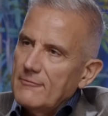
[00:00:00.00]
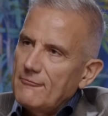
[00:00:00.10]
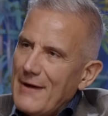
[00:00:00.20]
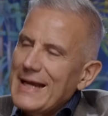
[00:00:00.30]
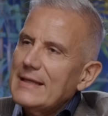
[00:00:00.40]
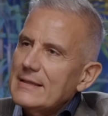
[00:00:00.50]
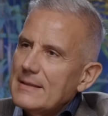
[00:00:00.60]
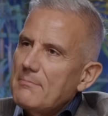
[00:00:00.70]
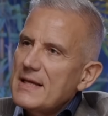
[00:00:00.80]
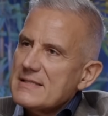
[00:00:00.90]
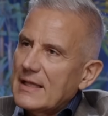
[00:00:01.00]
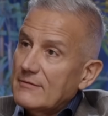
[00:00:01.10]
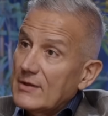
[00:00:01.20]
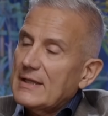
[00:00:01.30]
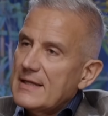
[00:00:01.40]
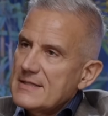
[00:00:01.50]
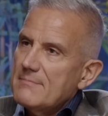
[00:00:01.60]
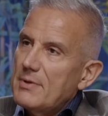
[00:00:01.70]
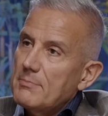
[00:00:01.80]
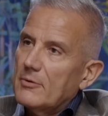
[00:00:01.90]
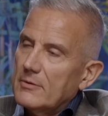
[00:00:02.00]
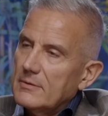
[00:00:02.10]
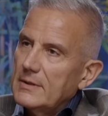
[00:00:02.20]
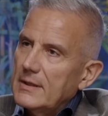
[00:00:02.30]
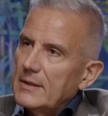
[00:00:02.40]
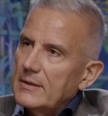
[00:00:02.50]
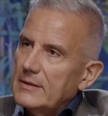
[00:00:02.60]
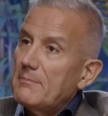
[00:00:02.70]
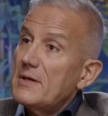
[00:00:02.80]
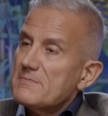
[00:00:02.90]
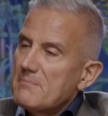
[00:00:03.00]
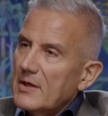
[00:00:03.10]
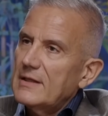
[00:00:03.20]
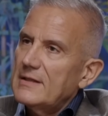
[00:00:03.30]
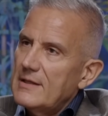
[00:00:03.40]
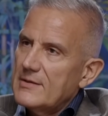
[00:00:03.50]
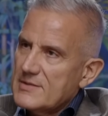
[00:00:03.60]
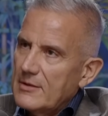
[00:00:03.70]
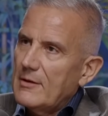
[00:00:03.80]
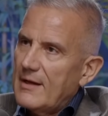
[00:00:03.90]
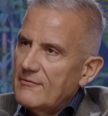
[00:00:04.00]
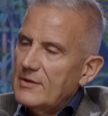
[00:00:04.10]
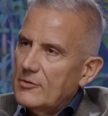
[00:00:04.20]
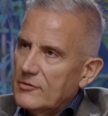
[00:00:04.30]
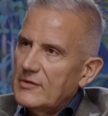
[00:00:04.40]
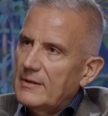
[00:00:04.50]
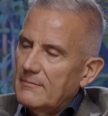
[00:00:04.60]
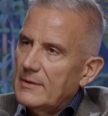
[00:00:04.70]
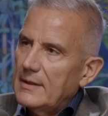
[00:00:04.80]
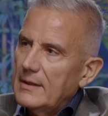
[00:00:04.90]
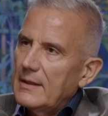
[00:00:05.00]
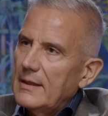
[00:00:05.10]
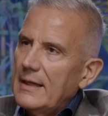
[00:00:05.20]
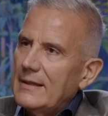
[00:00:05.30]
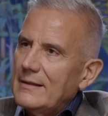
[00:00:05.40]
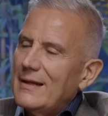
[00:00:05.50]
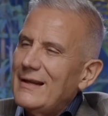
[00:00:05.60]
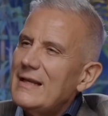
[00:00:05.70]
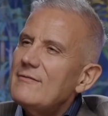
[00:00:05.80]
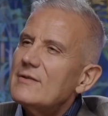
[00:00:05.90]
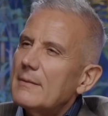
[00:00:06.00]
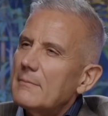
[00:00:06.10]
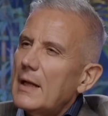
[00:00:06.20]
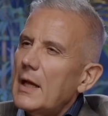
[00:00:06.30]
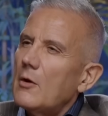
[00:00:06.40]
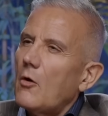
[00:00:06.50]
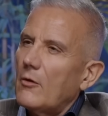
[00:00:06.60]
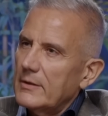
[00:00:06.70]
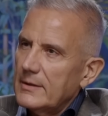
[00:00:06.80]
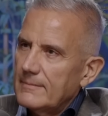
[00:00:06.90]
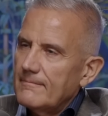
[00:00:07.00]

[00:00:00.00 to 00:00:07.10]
Find the best advertising people, the best marketeers that you have in your team, and leave them alone.